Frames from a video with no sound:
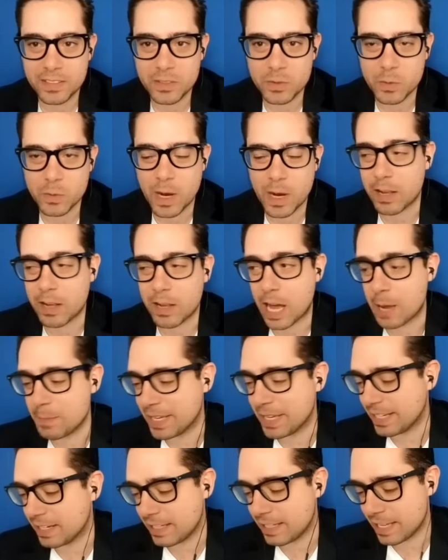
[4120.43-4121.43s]
well, I
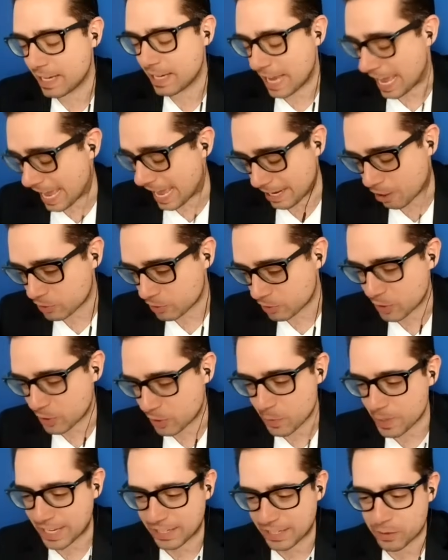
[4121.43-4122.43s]
mean, and
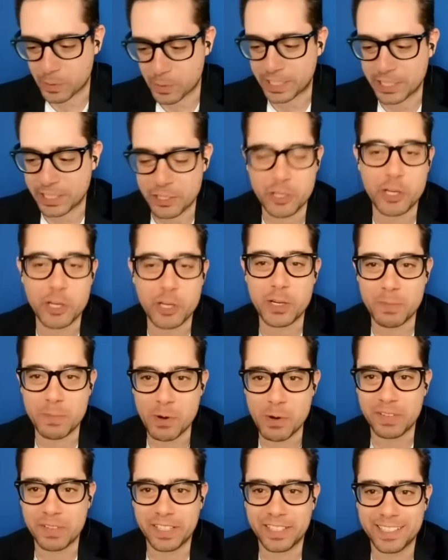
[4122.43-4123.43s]
also in a really good
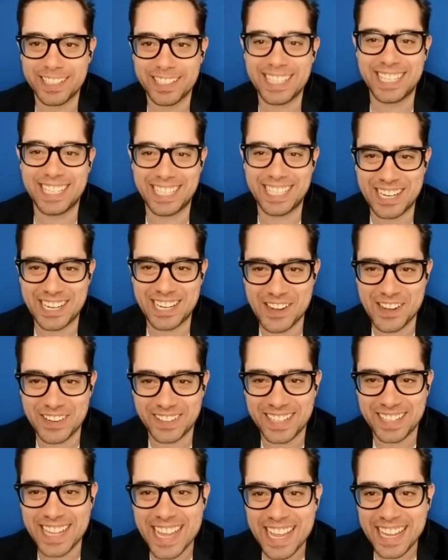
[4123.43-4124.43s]
movie. You know?
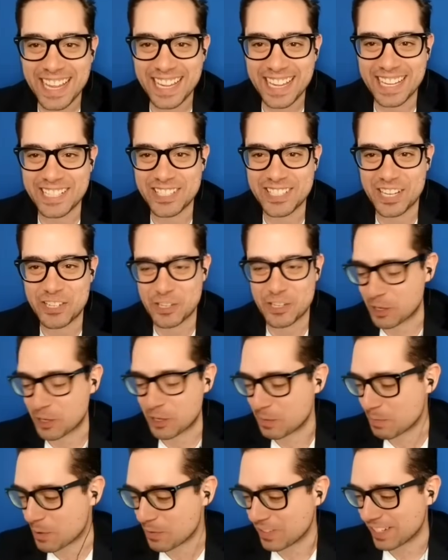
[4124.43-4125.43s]
Yeah, it's such a
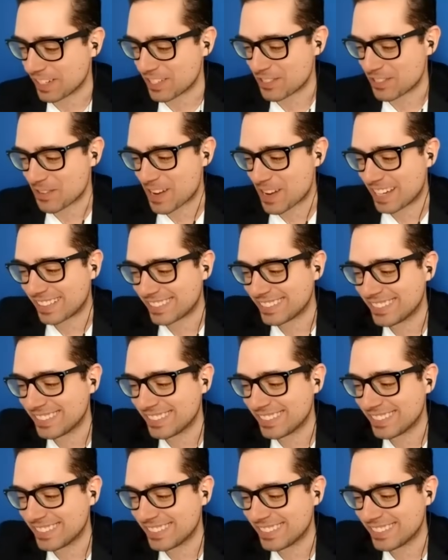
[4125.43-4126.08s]
good movie as well.